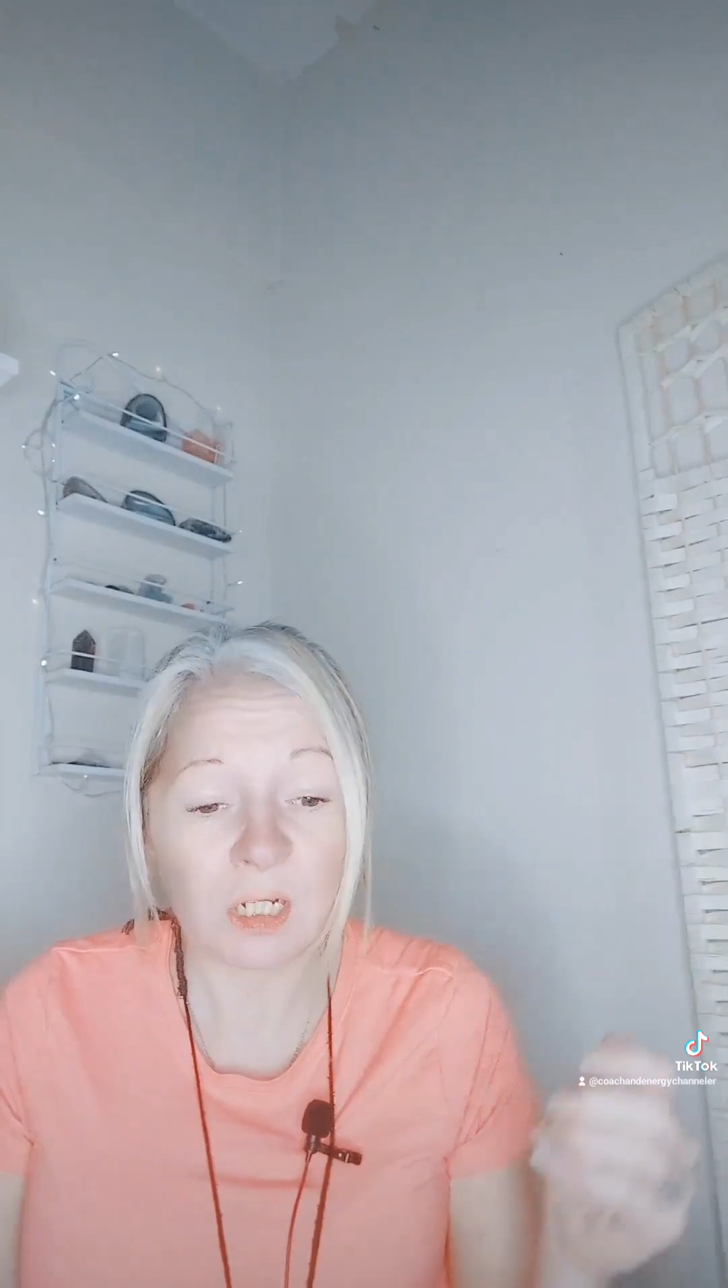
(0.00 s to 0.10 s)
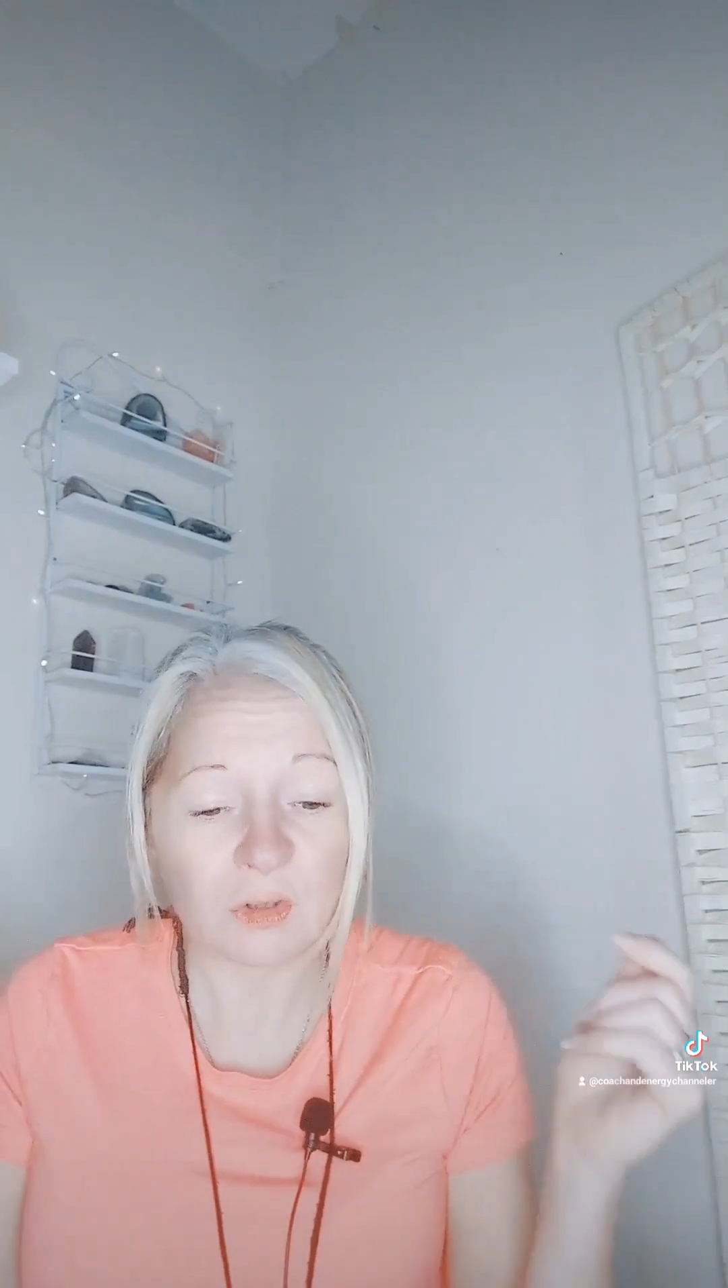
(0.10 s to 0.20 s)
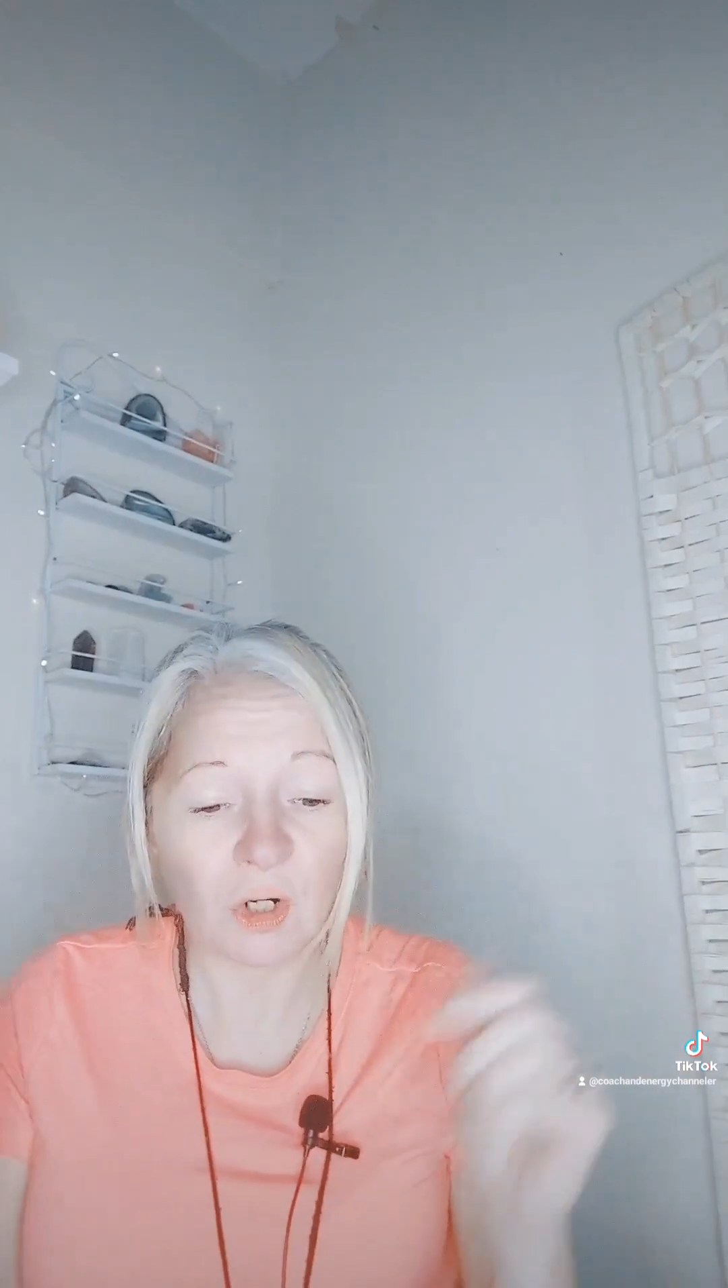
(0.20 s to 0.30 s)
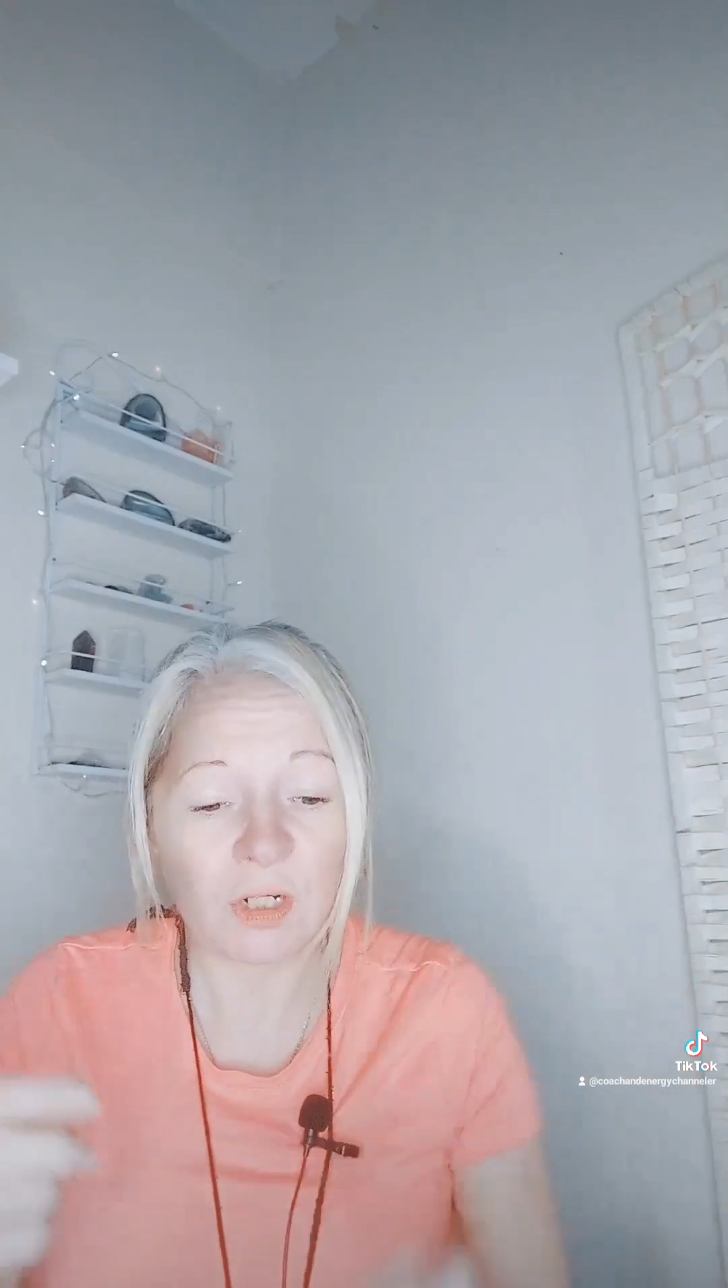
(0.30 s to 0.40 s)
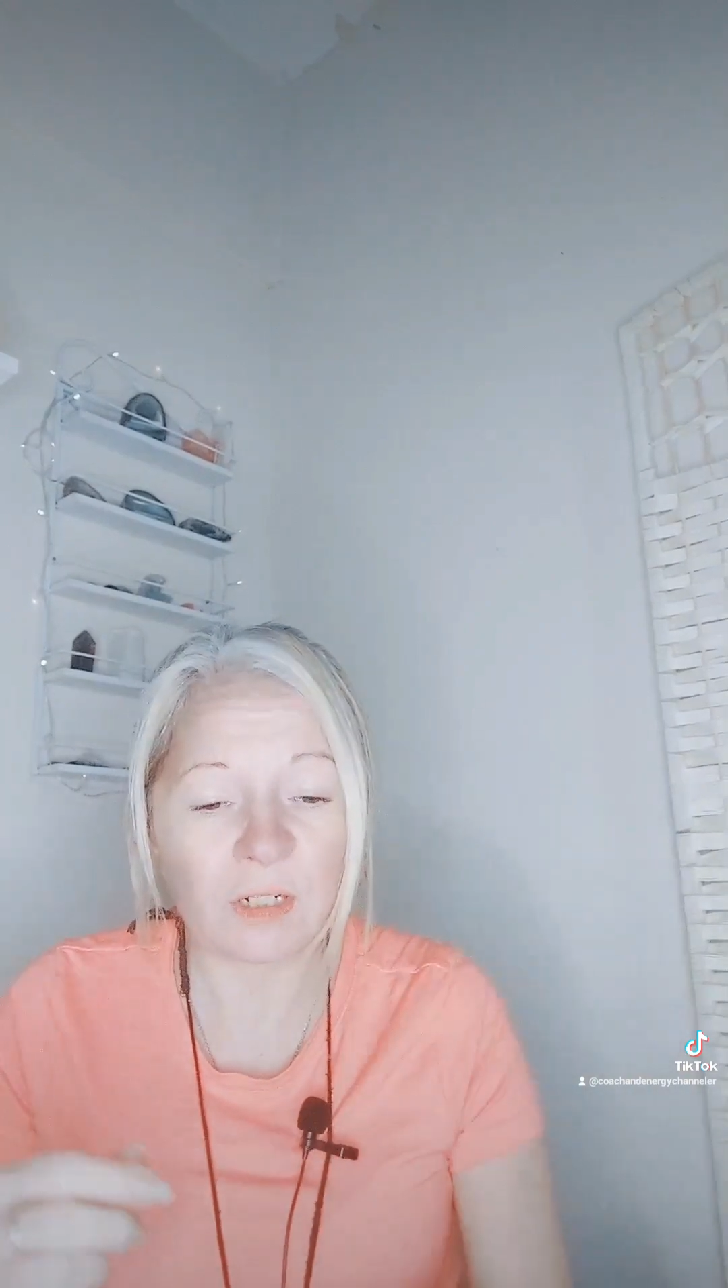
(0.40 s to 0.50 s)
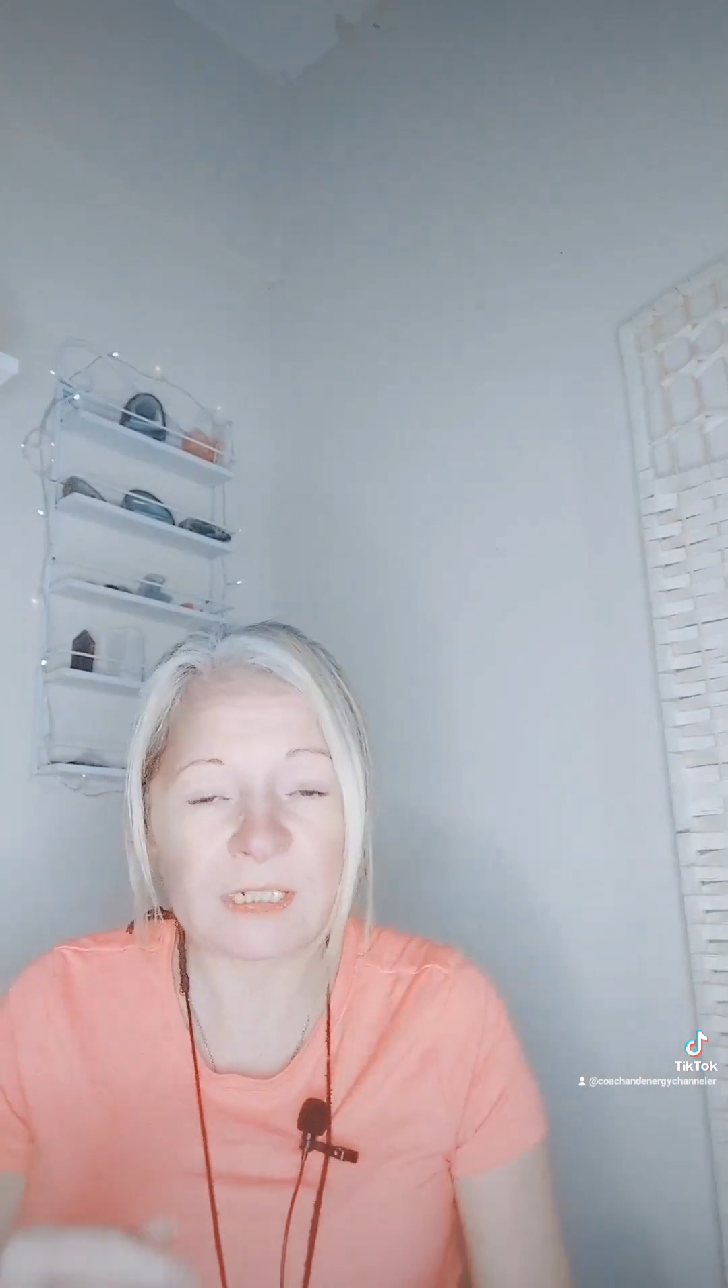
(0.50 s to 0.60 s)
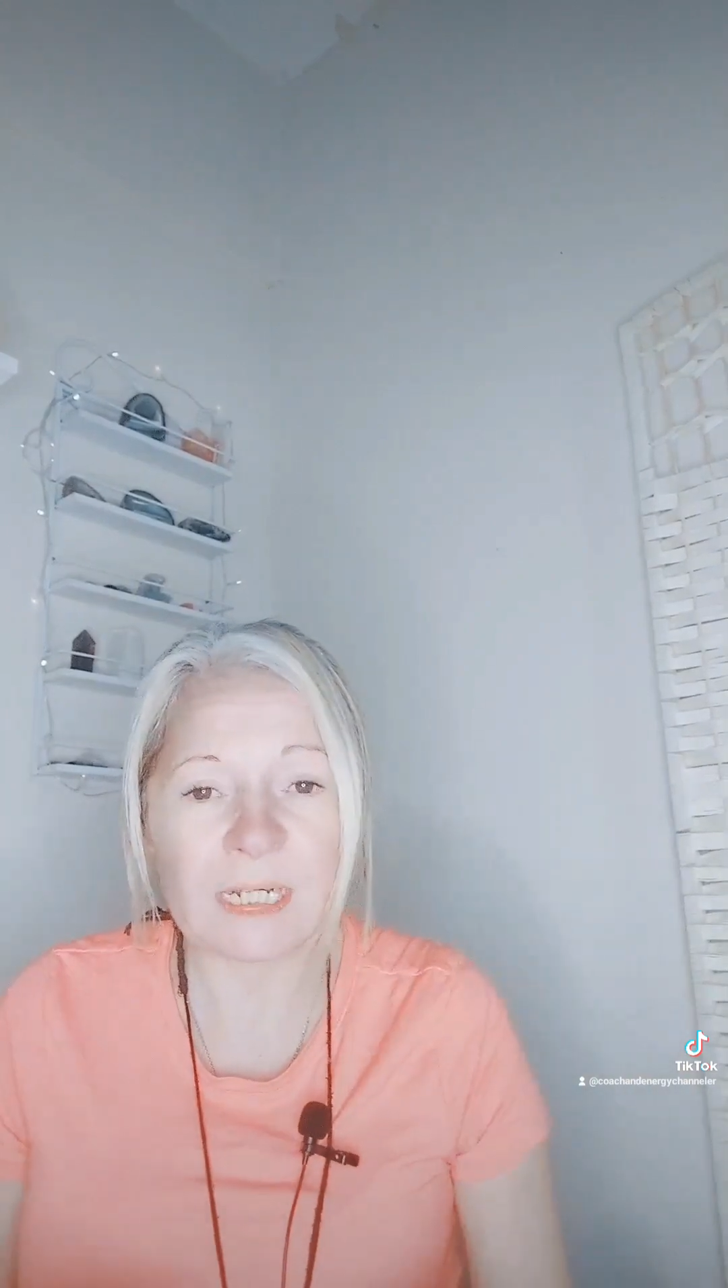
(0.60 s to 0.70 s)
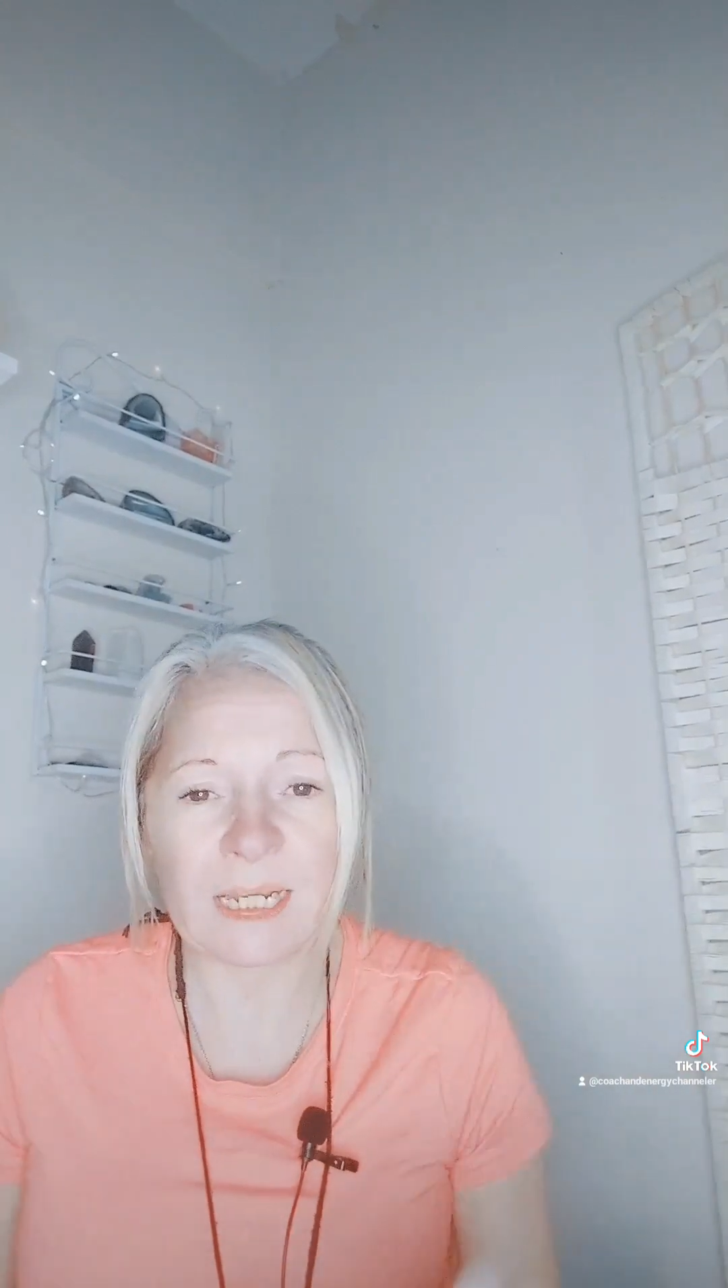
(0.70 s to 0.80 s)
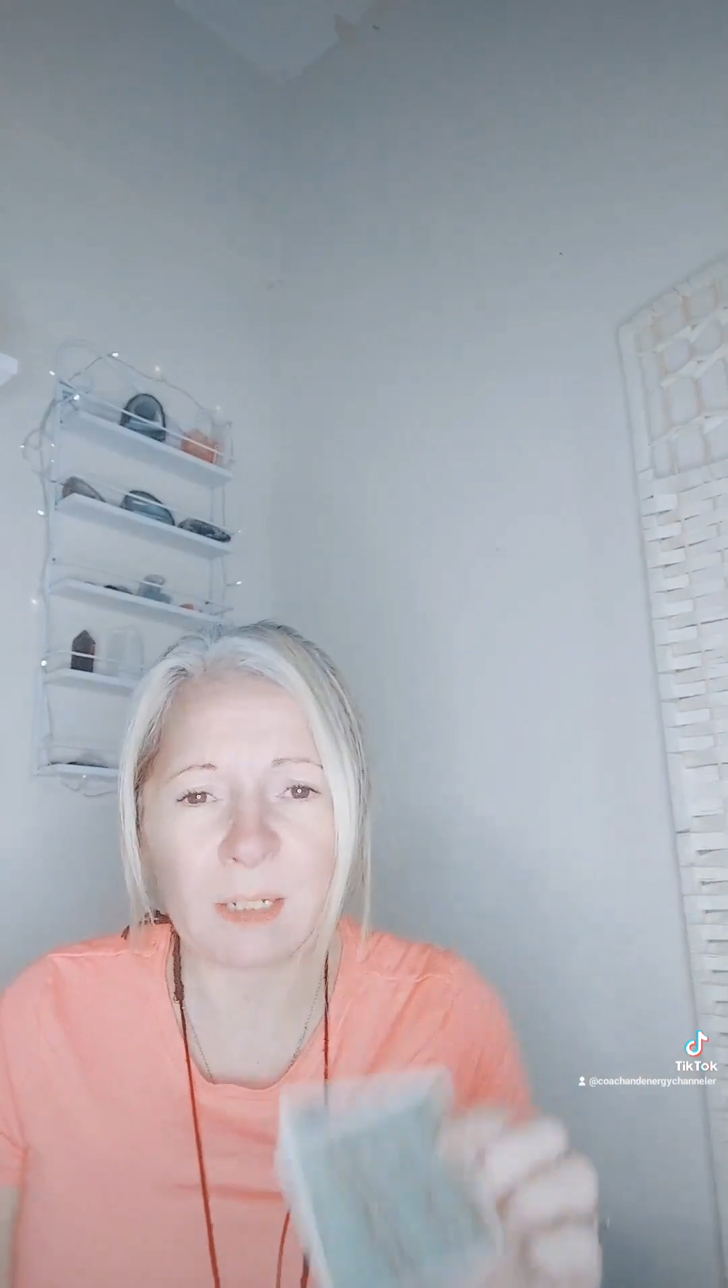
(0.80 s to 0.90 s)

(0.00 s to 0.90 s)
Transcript: Try not to